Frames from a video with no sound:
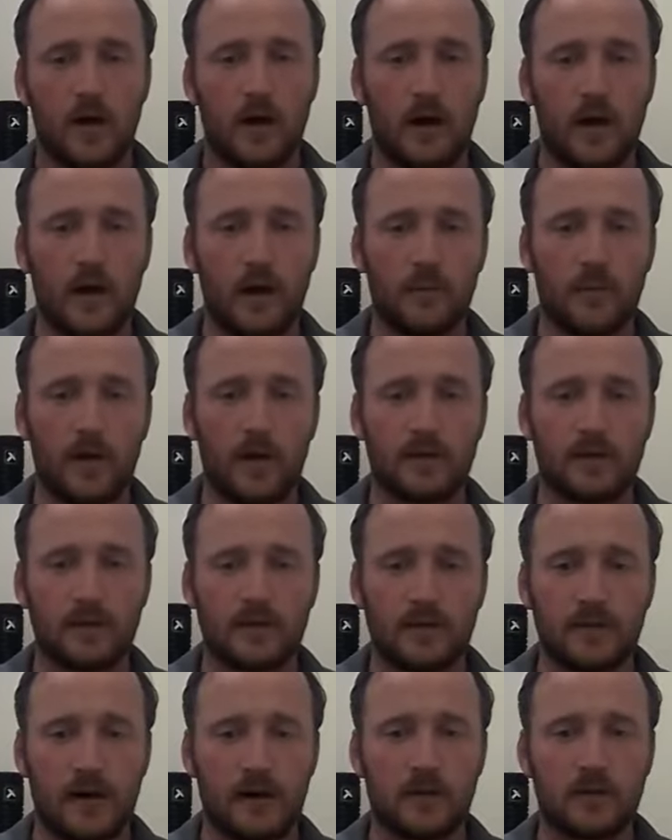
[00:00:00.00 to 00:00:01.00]
um, at the
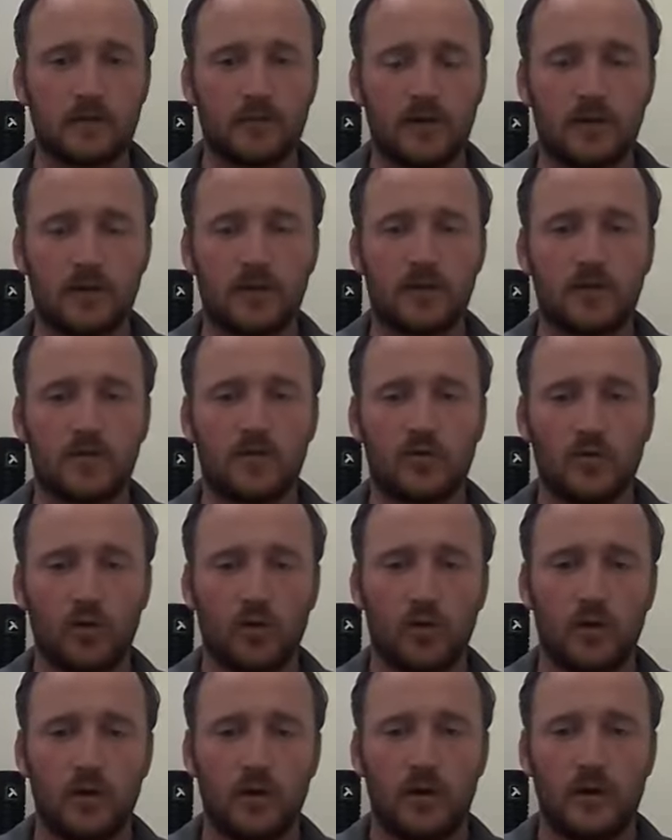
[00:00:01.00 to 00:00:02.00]
start of it.
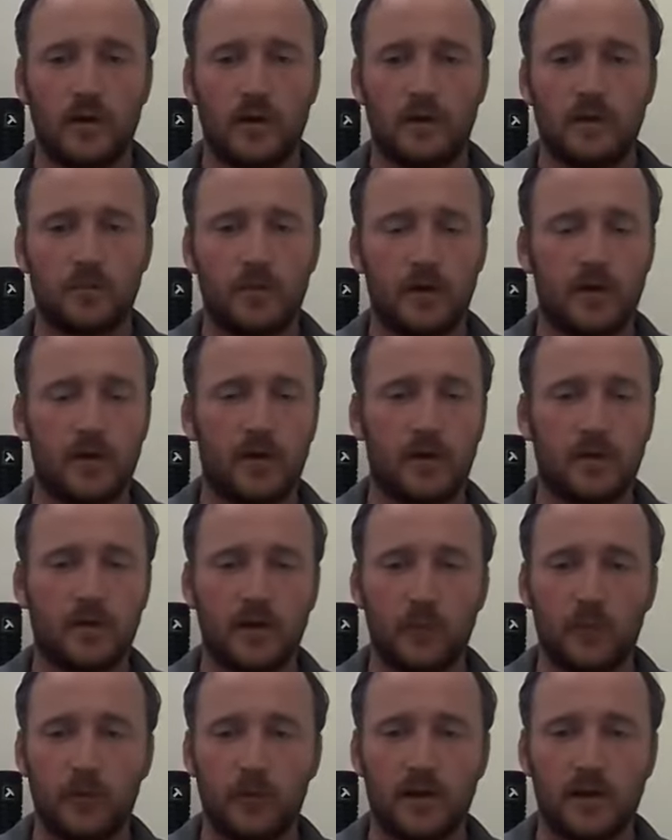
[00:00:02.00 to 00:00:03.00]
So a lot of
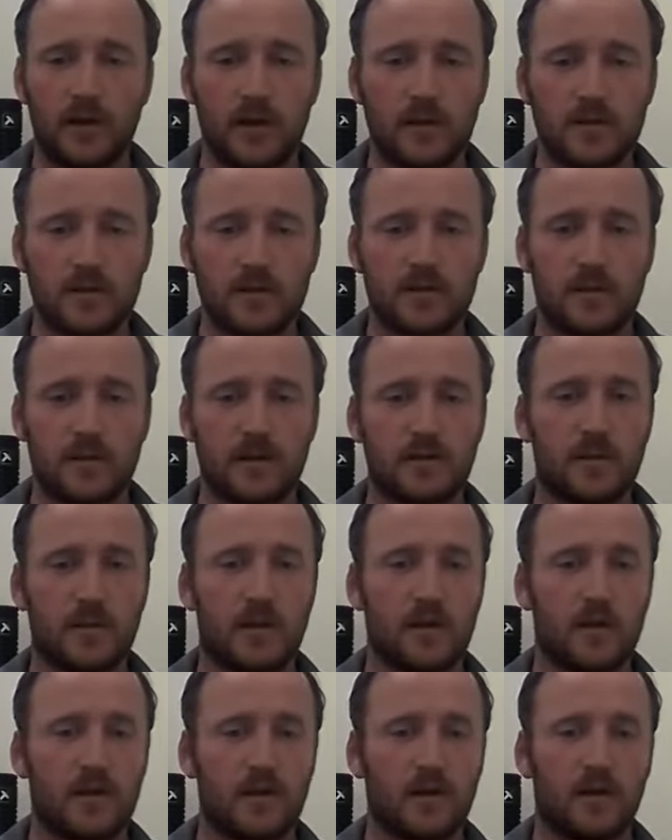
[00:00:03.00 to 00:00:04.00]
time with the kids. I spent a
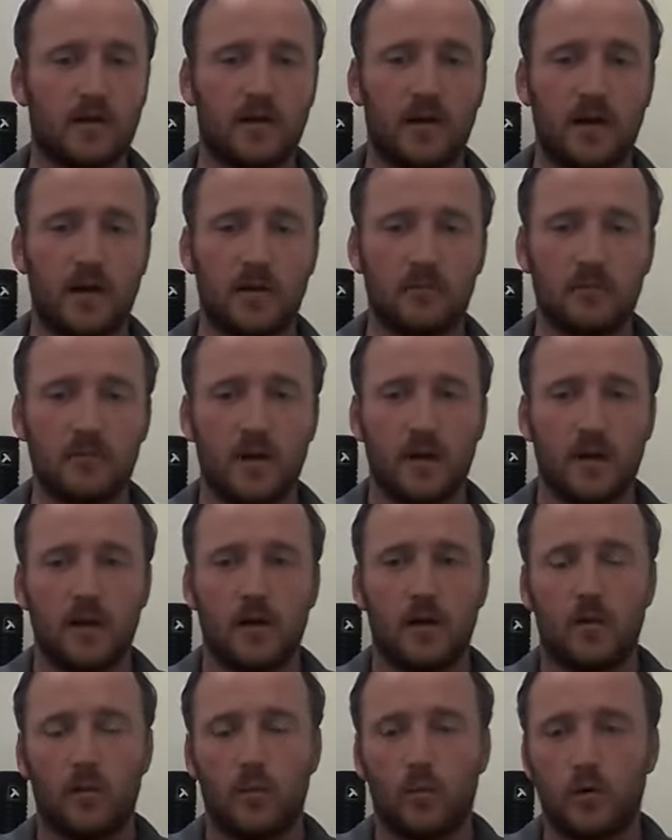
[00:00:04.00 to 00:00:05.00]
lot of time
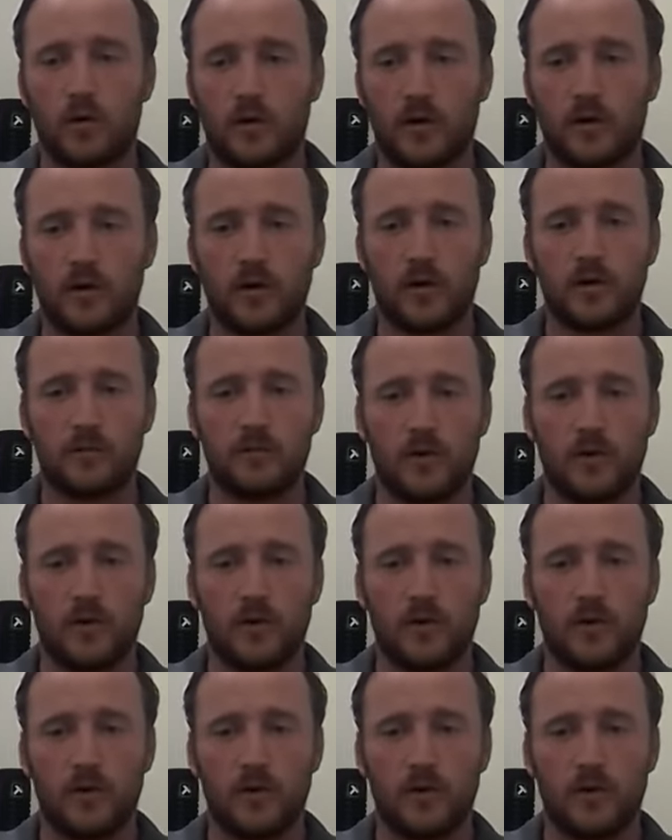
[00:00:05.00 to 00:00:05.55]
working on